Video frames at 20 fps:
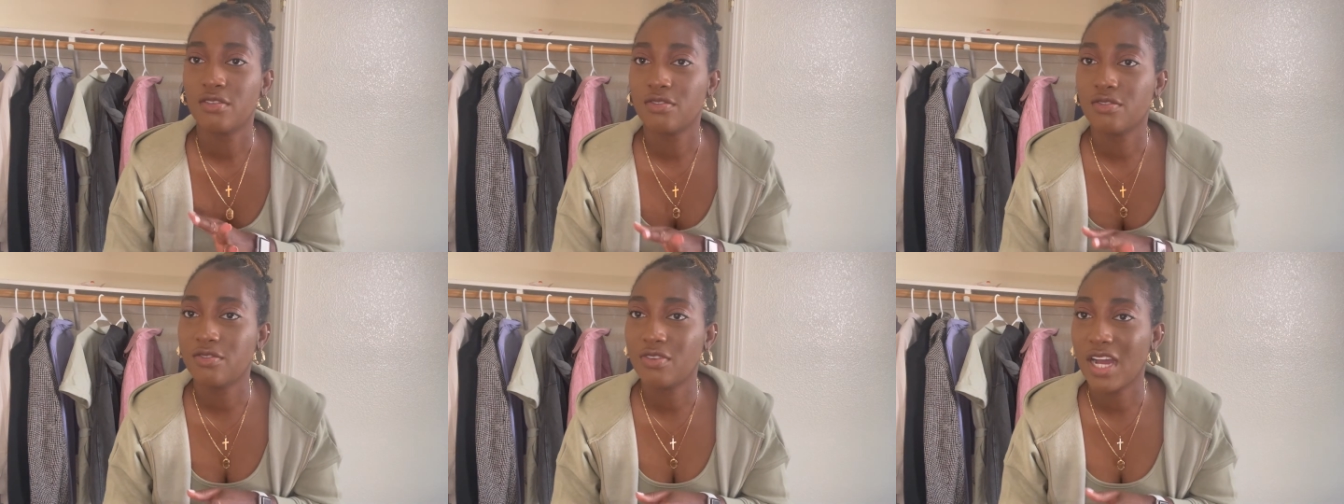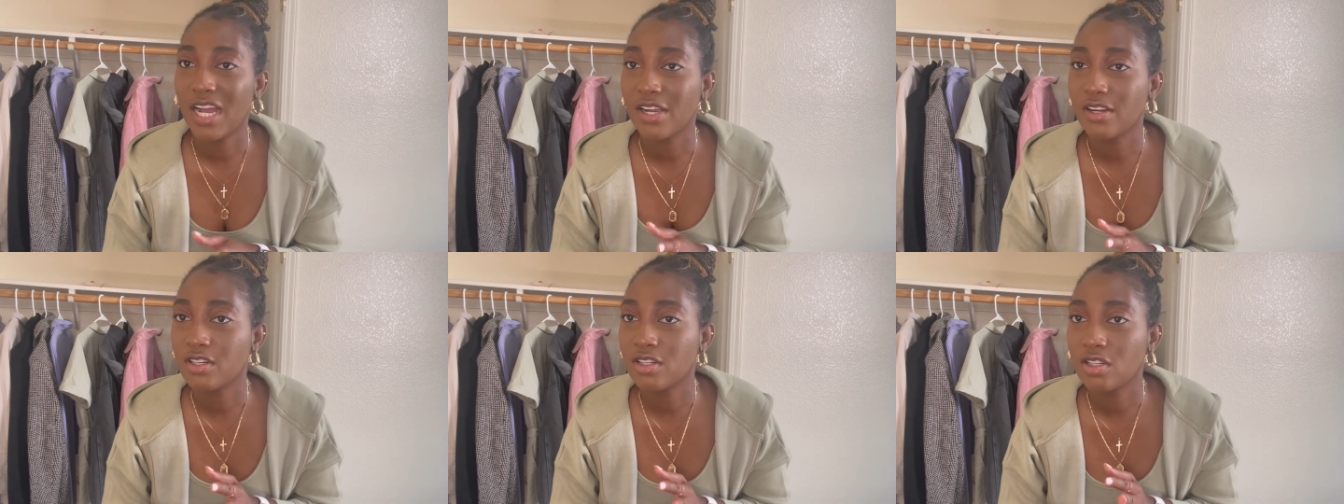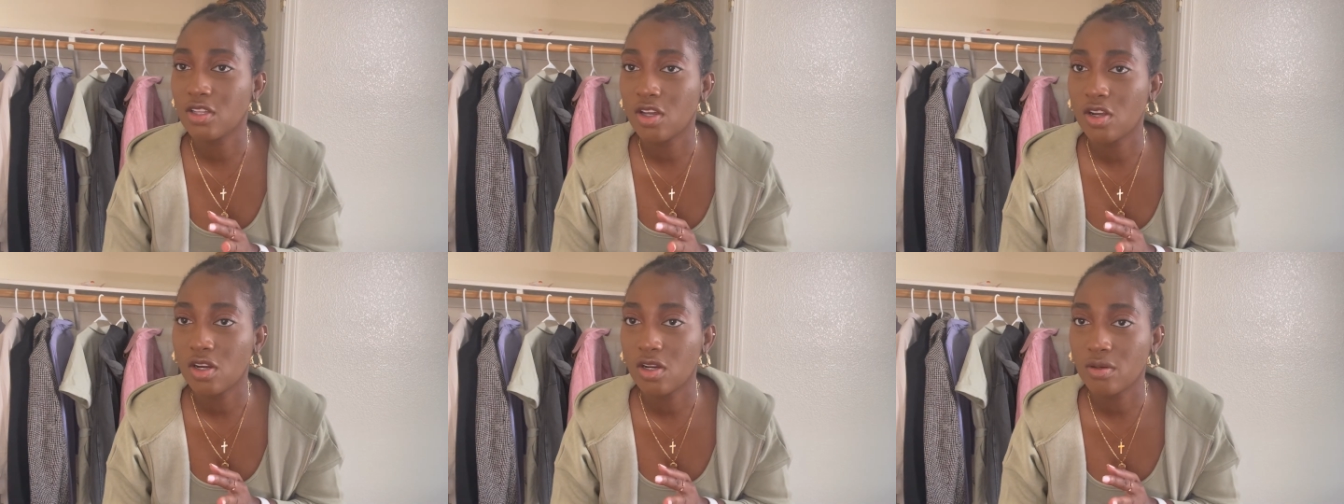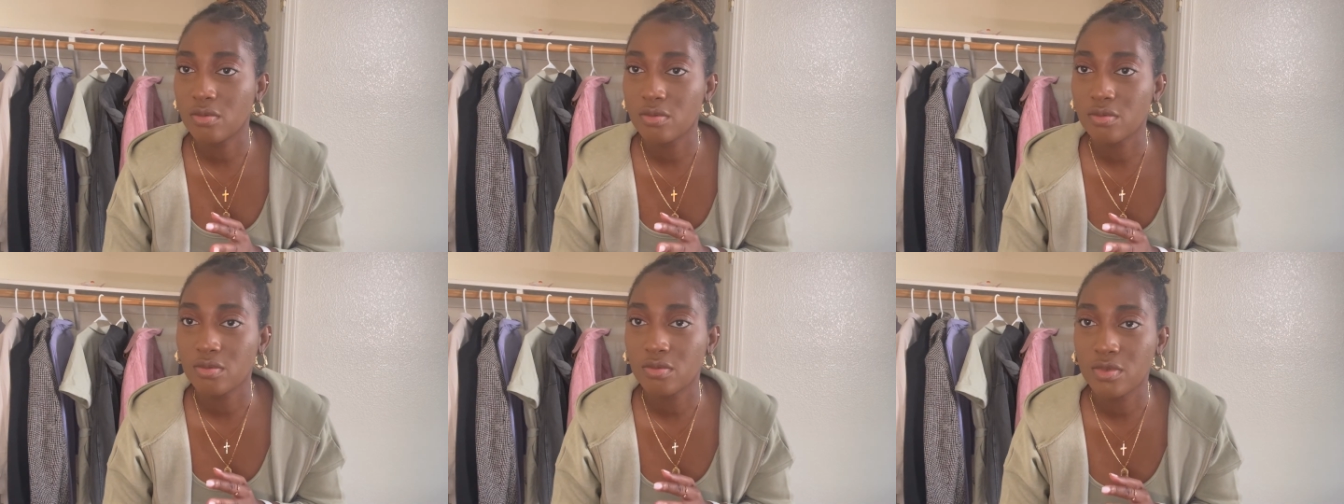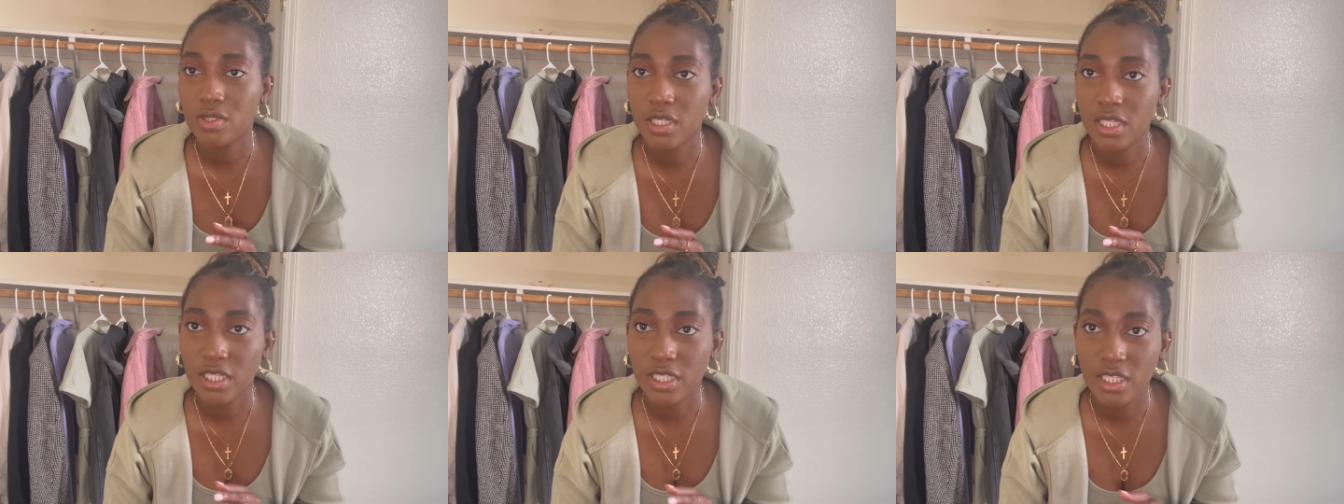Fire alarm?
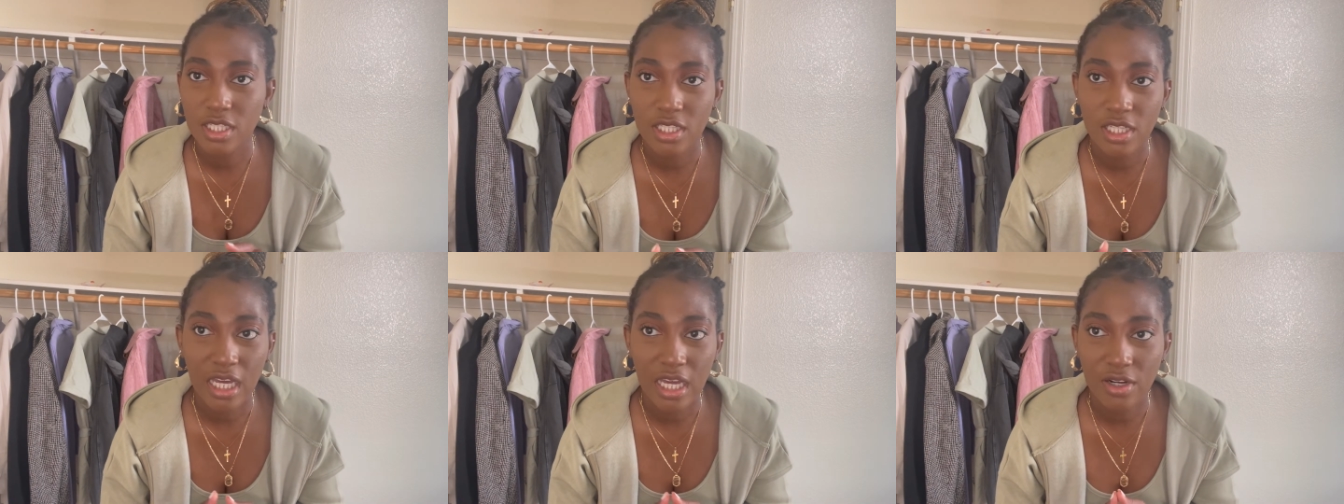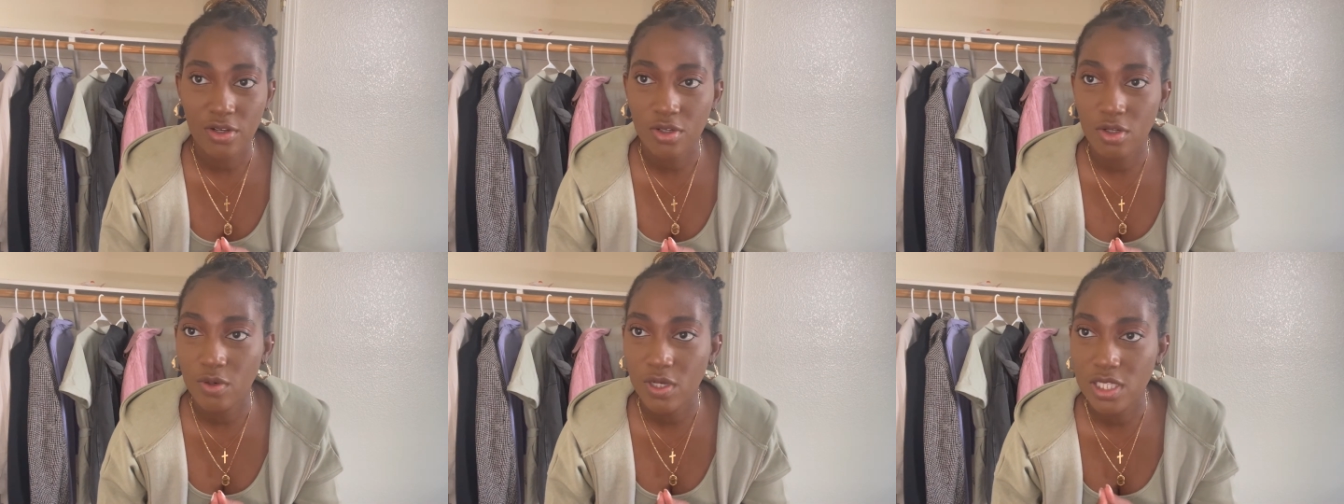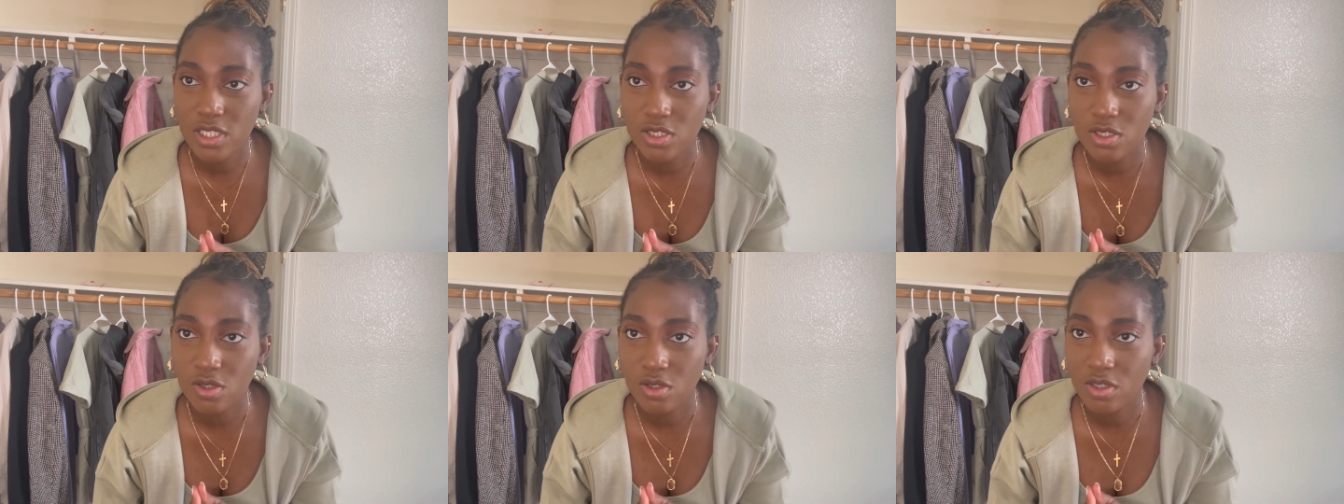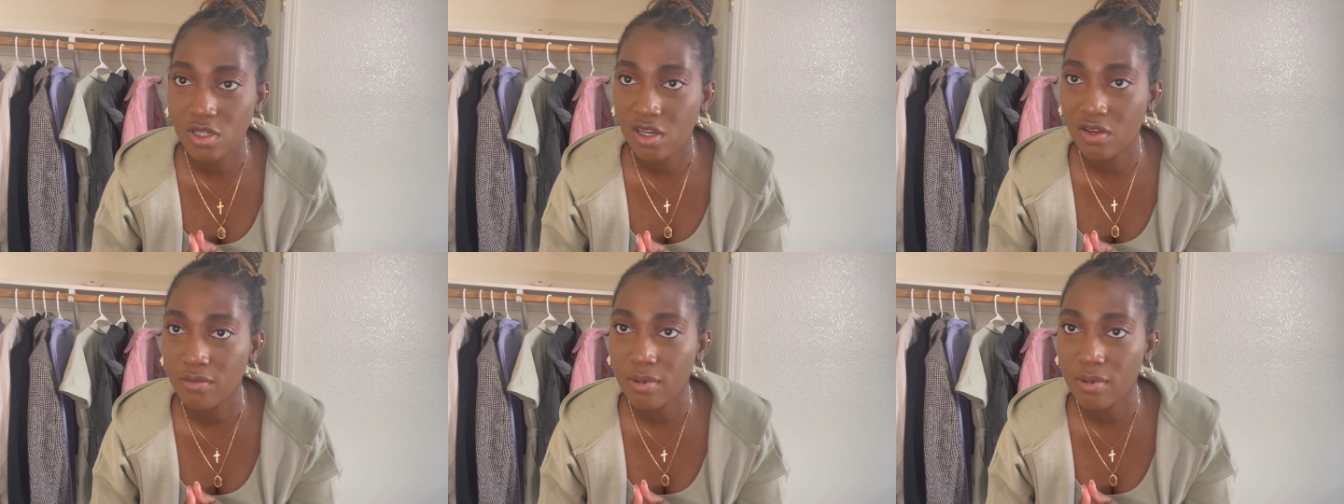Like, I don't know why it's going off.